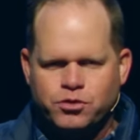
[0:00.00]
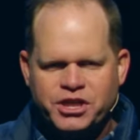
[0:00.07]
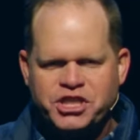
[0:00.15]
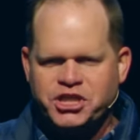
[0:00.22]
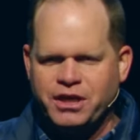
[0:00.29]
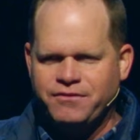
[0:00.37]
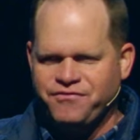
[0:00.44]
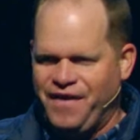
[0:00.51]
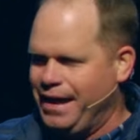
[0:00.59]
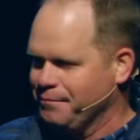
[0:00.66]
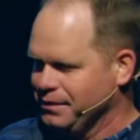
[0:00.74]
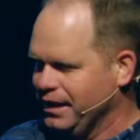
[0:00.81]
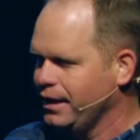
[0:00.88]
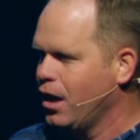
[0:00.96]
Christian
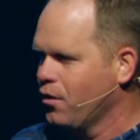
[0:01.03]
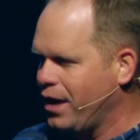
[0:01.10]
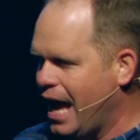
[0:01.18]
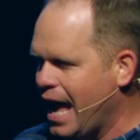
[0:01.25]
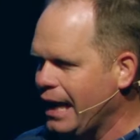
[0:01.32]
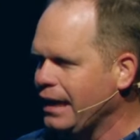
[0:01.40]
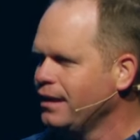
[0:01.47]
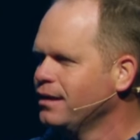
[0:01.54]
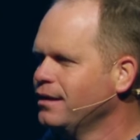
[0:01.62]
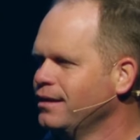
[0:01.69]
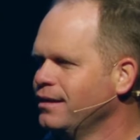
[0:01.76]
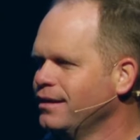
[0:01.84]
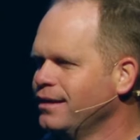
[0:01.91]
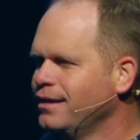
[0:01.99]
family, okay?
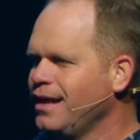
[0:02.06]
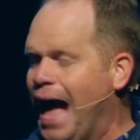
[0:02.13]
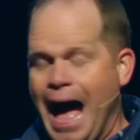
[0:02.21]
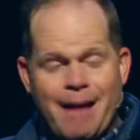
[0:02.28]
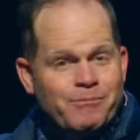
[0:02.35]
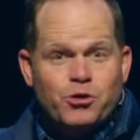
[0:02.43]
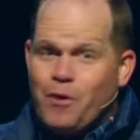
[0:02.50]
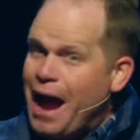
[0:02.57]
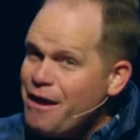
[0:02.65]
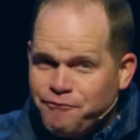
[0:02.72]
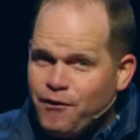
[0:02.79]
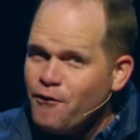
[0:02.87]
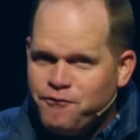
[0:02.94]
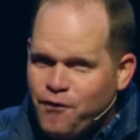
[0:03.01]
I'm
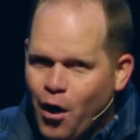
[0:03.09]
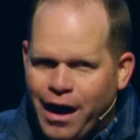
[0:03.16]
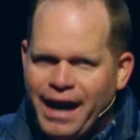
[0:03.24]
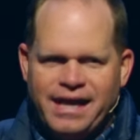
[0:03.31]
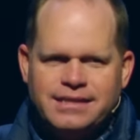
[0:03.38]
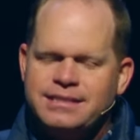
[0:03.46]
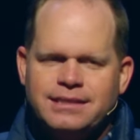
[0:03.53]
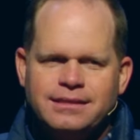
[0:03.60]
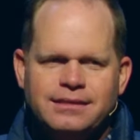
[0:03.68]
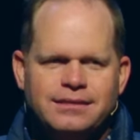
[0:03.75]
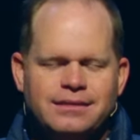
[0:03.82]
grateful for it.